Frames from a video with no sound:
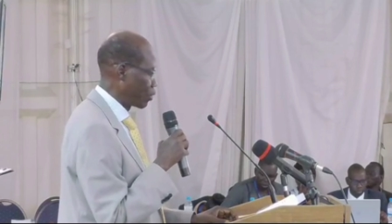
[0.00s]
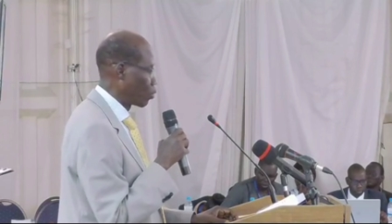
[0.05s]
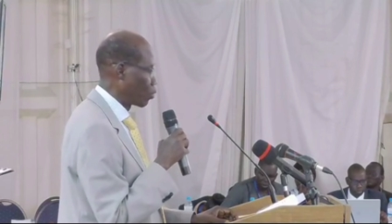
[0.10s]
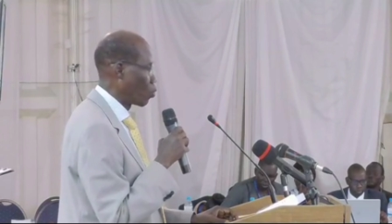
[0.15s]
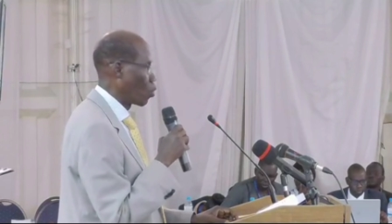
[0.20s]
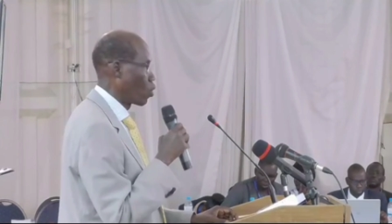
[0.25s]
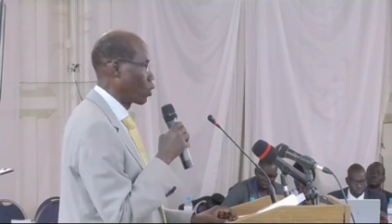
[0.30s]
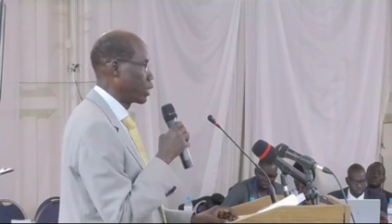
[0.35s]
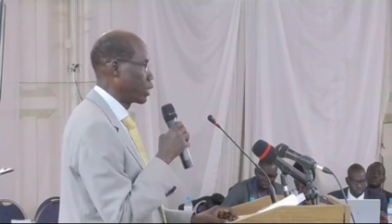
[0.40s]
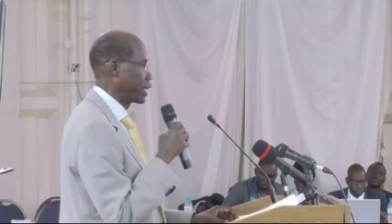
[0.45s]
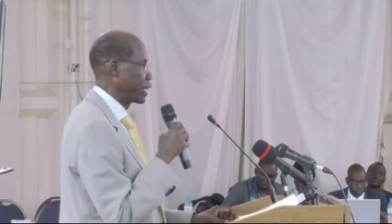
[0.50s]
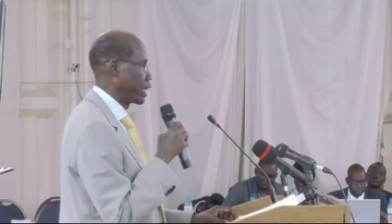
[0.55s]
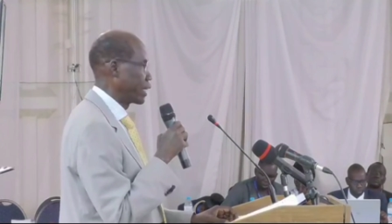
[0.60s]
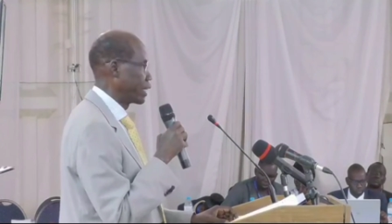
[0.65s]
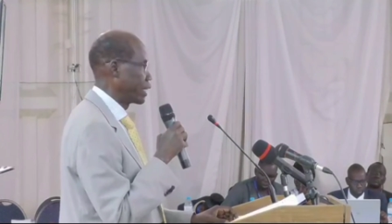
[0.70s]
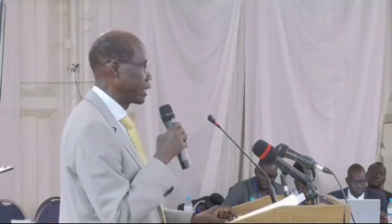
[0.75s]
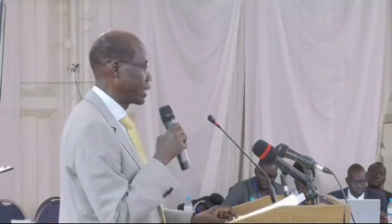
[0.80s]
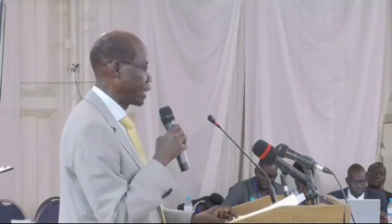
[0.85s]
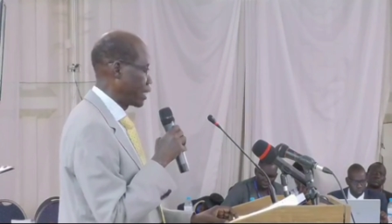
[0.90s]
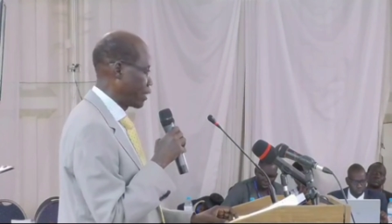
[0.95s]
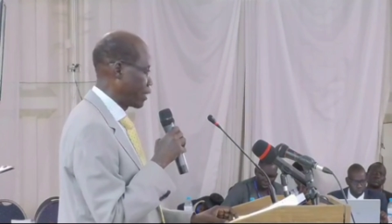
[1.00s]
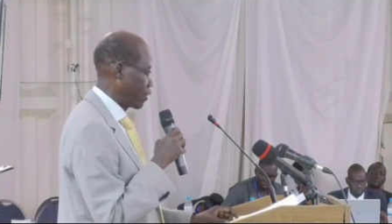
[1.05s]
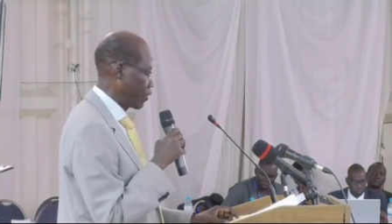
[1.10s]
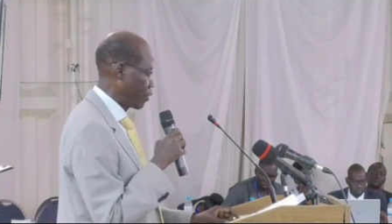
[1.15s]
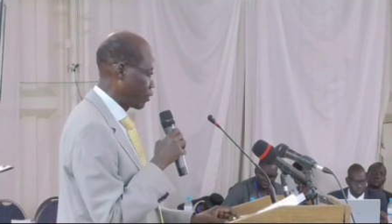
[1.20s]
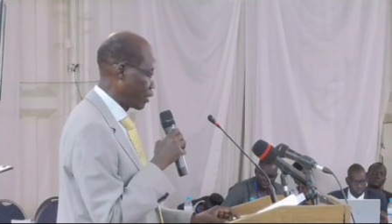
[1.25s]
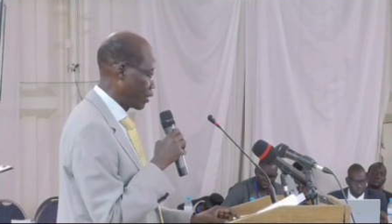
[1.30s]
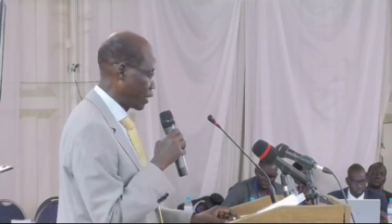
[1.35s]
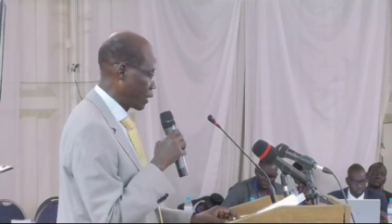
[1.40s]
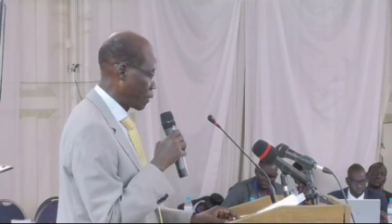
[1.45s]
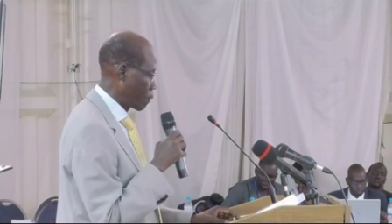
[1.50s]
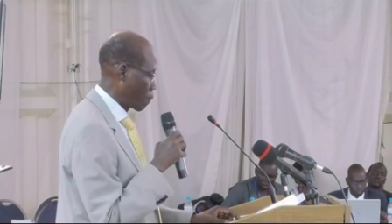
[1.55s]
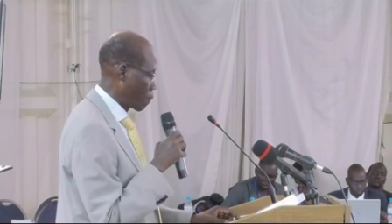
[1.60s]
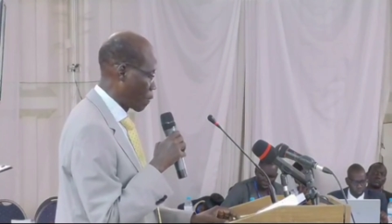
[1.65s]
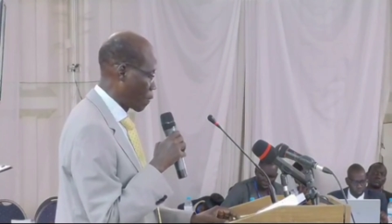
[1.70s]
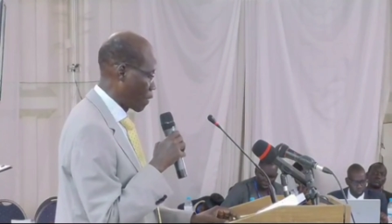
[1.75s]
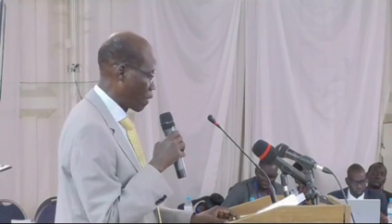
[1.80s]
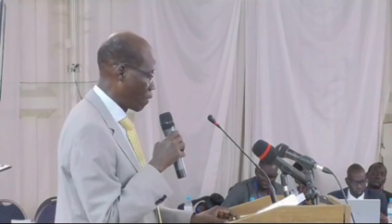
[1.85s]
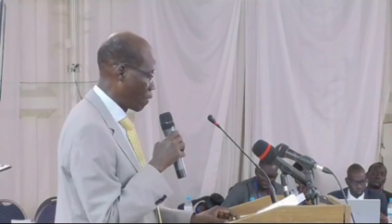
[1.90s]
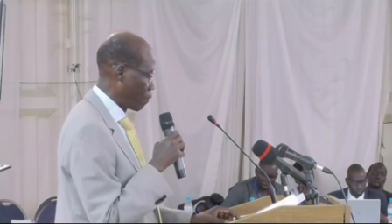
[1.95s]
War in 1983
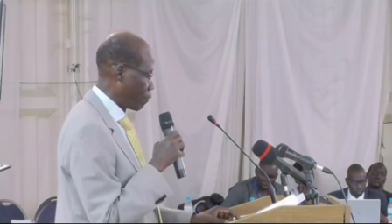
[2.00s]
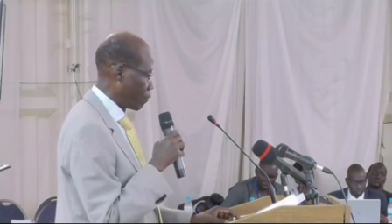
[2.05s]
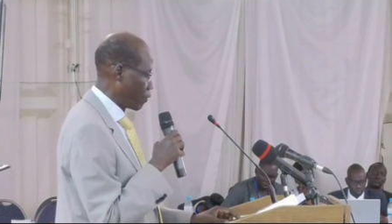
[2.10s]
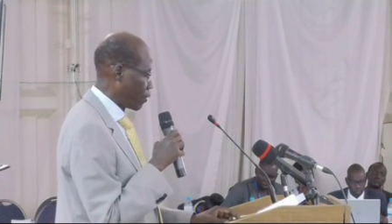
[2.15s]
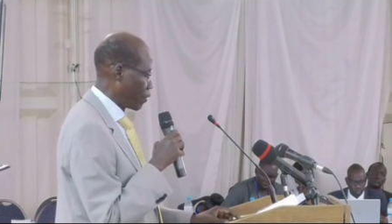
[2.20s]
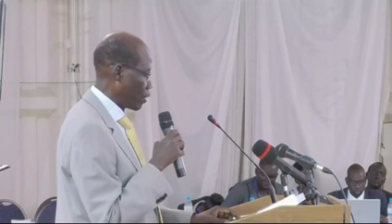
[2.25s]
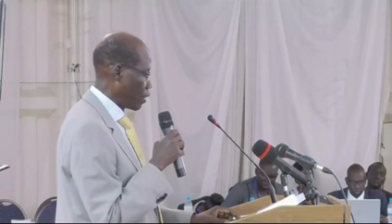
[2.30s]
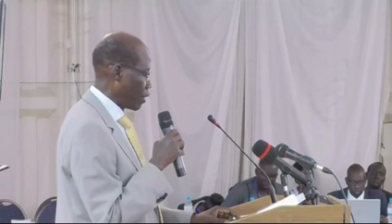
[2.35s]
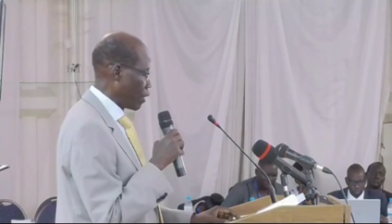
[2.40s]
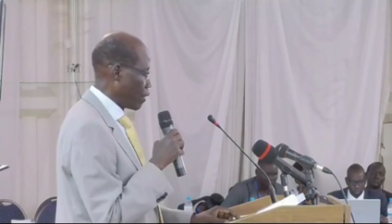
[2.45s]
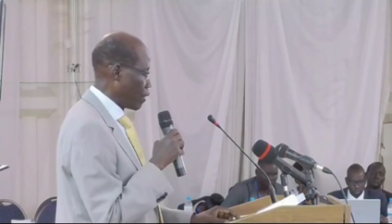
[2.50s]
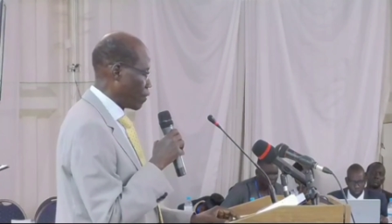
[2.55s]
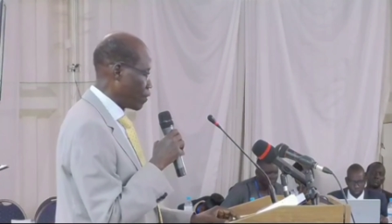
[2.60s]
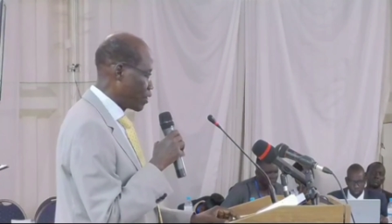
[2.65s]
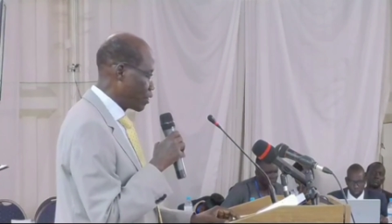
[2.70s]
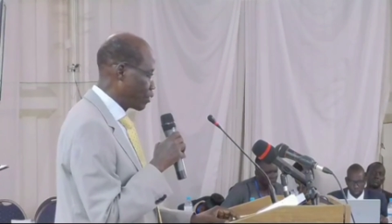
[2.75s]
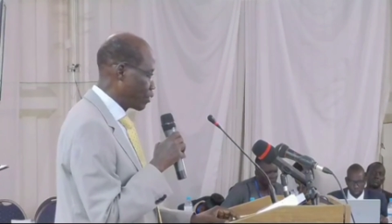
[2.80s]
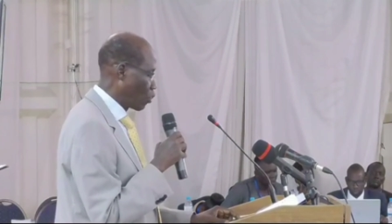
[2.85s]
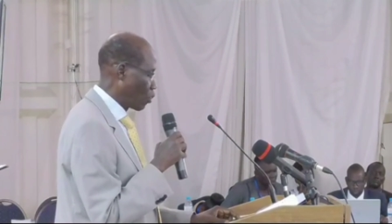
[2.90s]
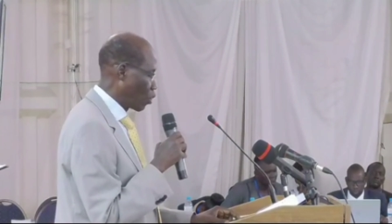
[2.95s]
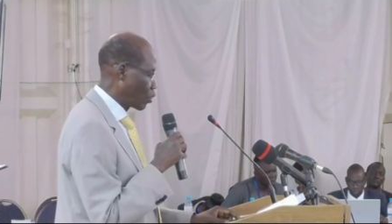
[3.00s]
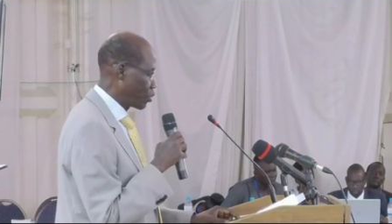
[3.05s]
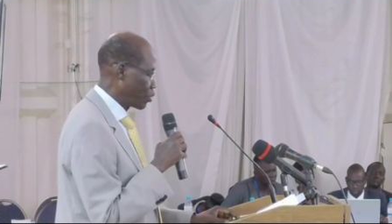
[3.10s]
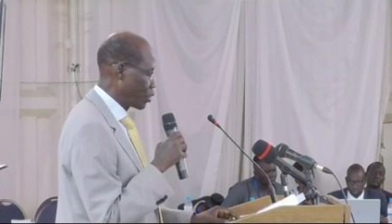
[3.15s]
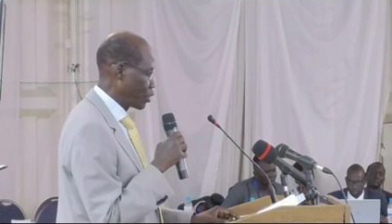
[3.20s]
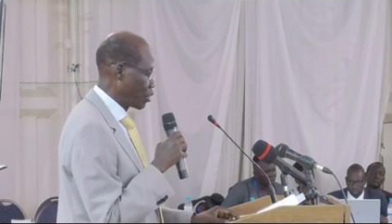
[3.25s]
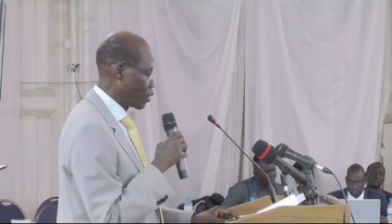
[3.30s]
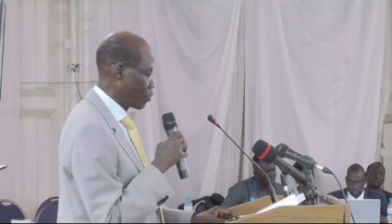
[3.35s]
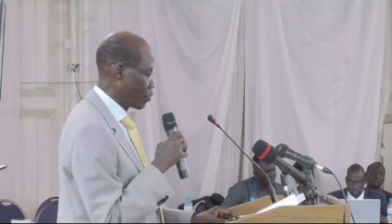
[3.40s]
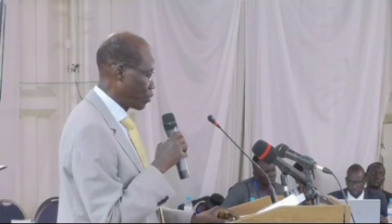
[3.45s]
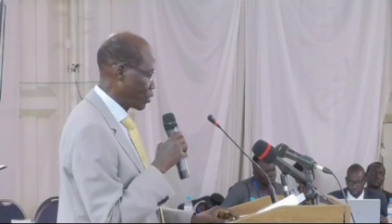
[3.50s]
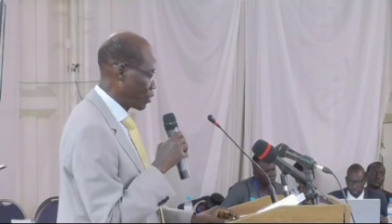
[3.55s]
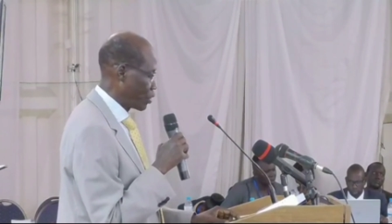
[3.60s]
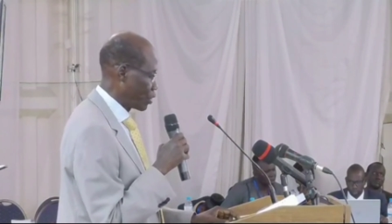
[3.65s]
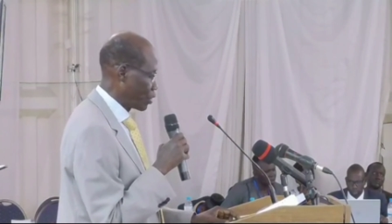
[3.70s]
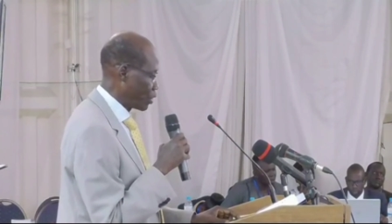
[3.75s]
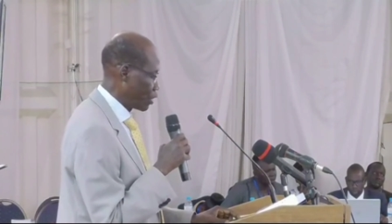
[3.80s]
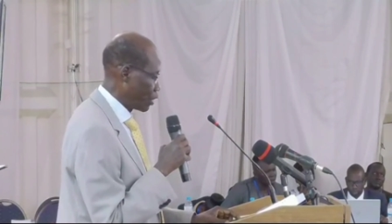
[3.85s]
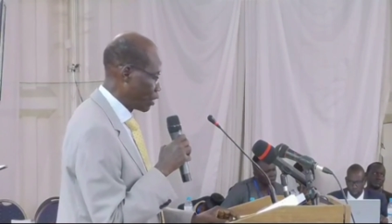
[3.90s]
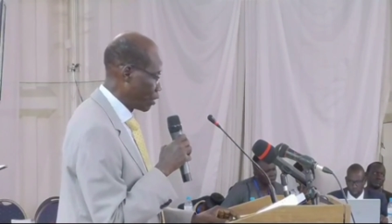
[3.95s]
this forced the
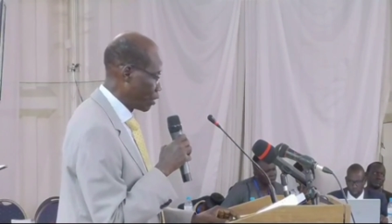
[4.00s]
university